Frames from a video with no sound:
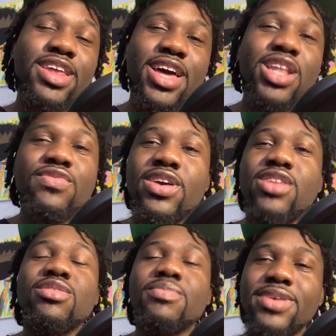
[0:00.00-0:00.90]
elevate
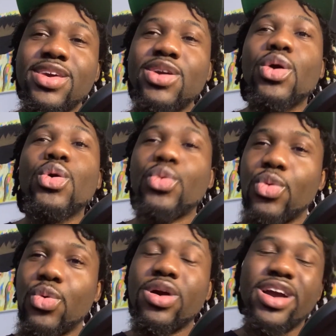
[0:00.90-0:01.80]
to be
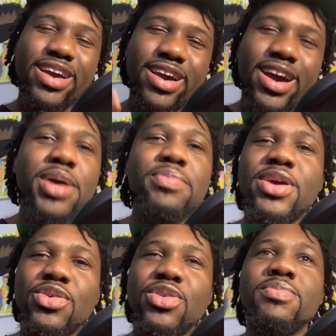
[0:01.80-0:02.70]
who God
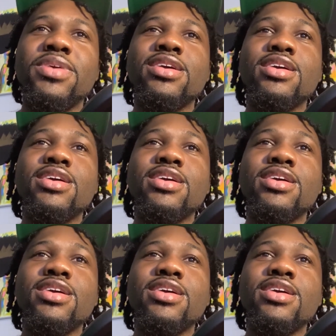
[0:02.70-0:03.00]
made you to be.